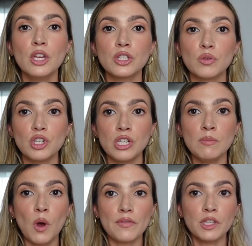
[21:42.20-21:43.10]
So she
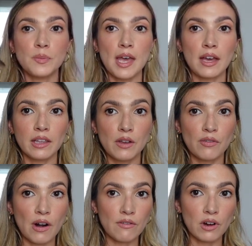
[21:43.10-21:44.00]
bought this bag like
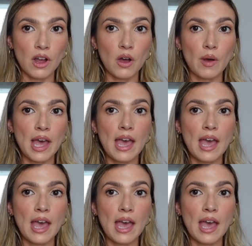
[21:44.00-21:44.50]
forever ago